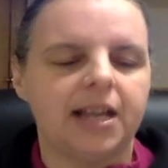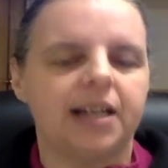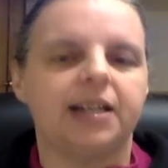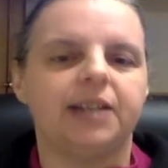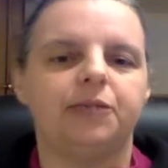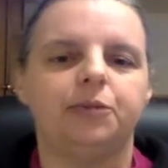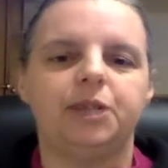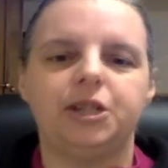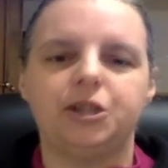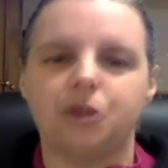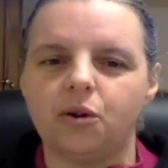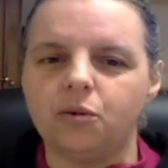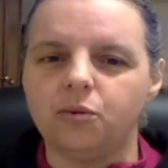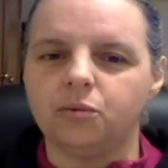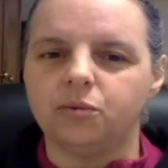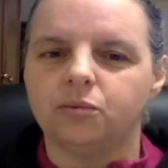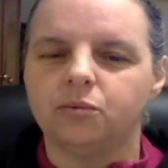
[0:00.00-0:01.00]
And if we
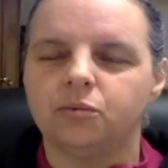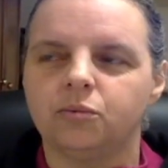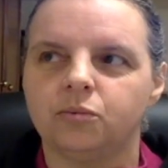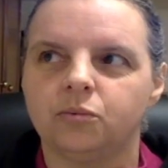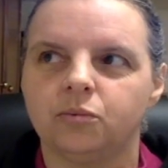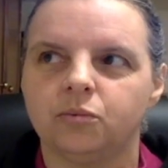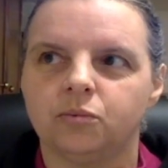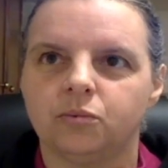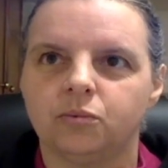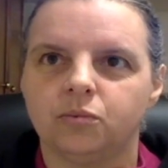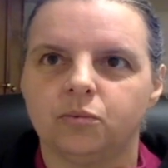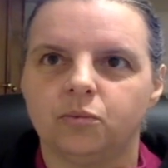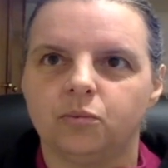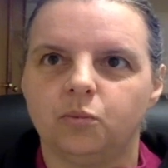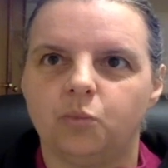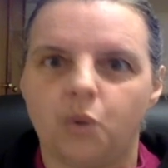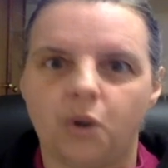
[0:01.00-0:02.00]
don't
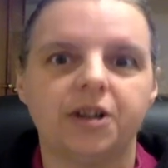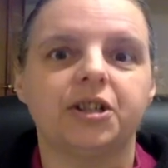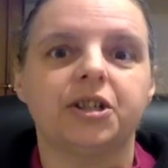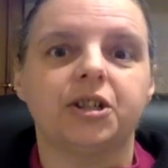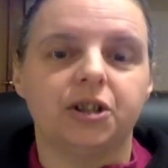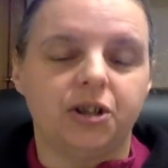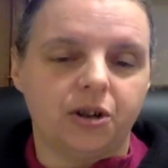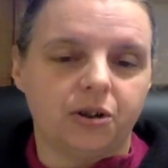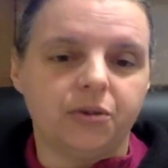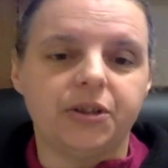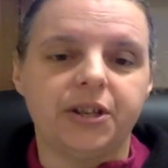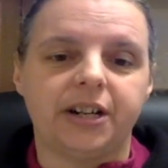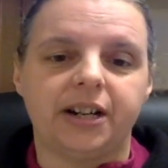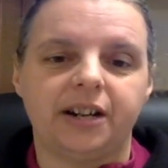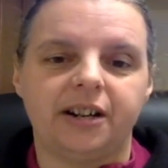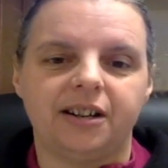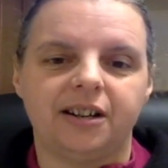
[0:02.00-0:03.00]
want to go
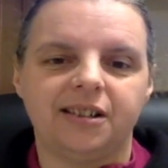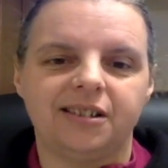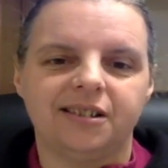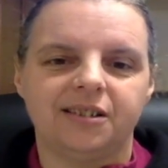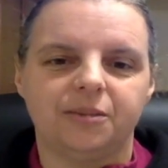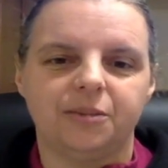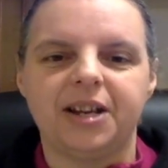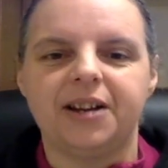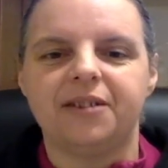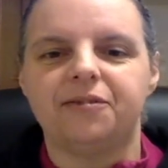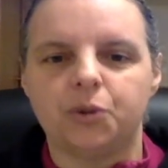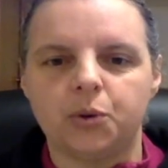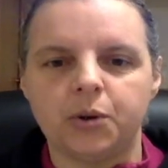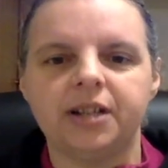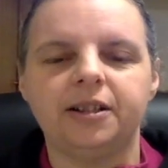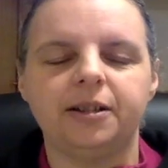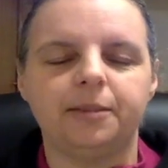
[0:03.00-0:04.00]
there, we
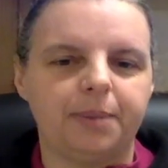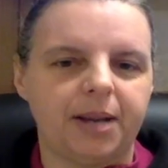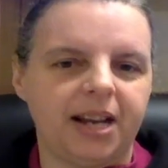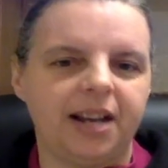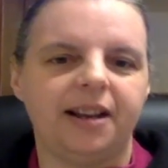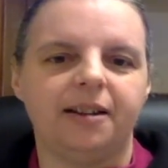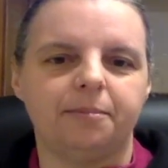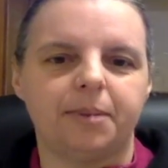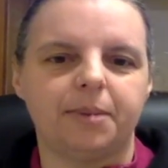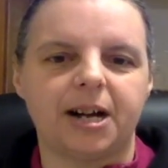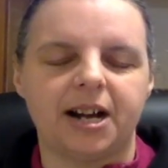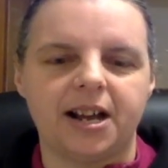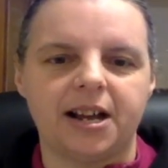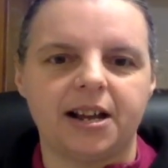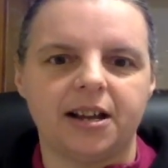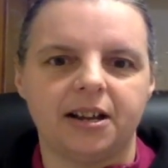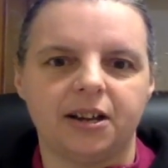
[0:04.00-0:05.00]
avoid the pain
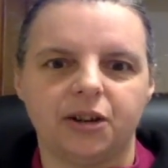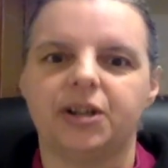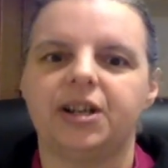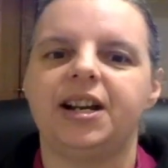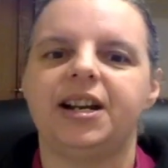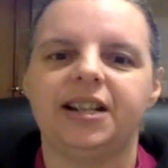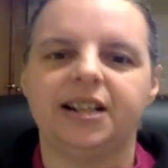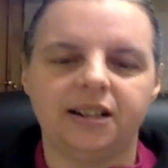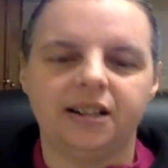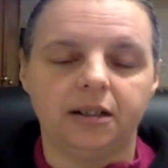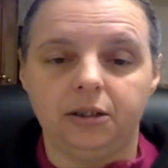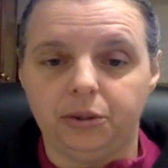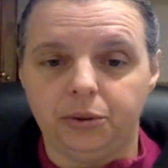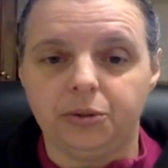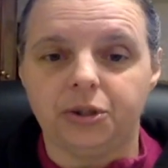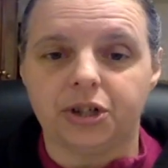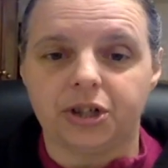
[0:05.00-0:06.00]
by creating
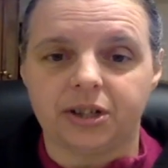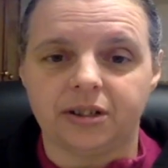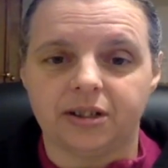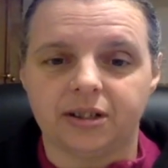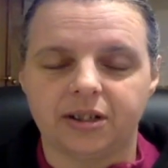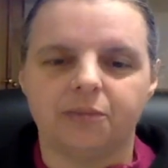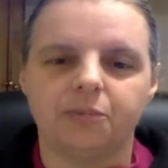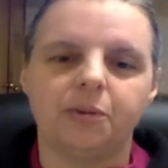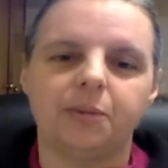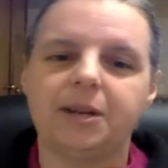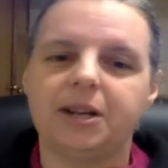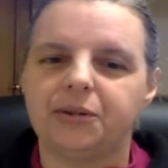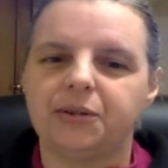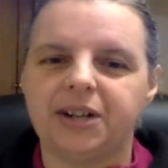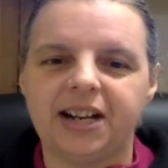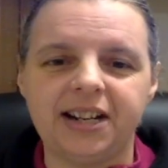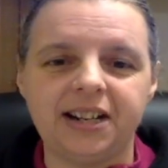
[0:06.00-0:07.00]
illusions. And when we
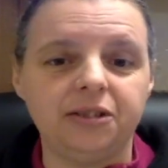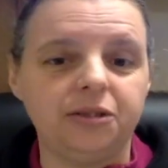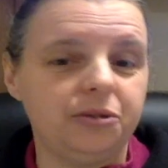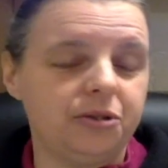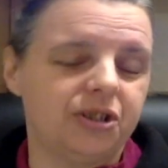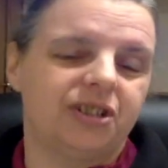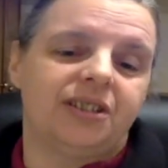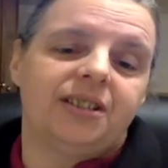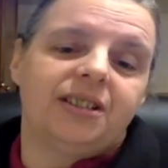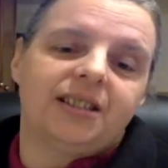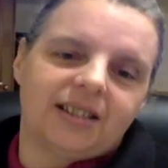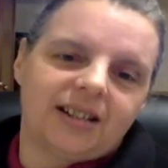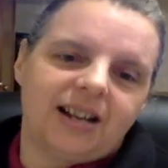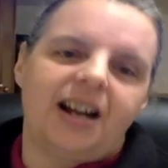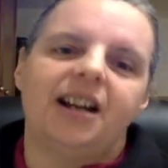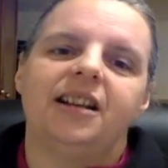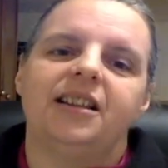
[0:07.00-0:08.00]
create illusions, it's
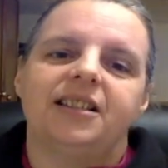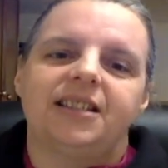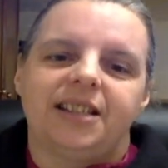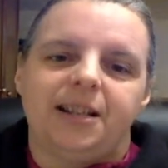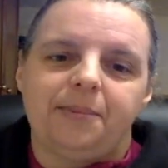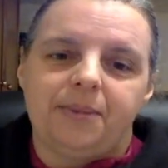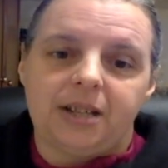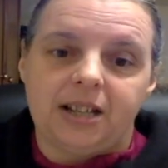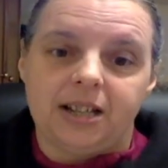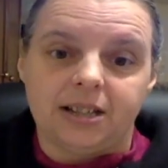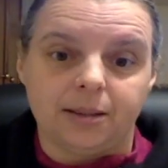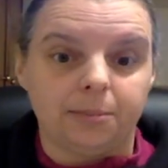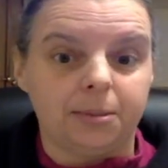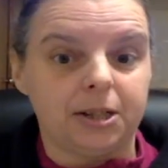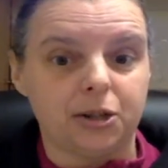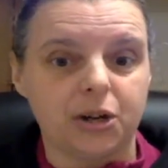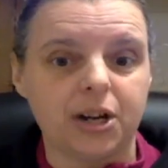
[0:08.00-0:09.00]
kind of the same thing as a
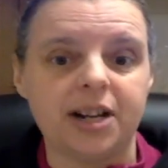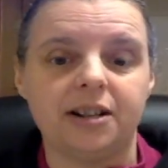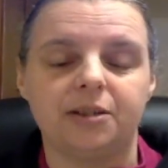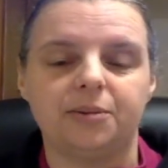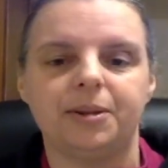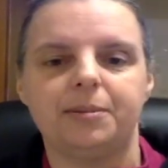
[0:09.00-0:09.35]
betrayal.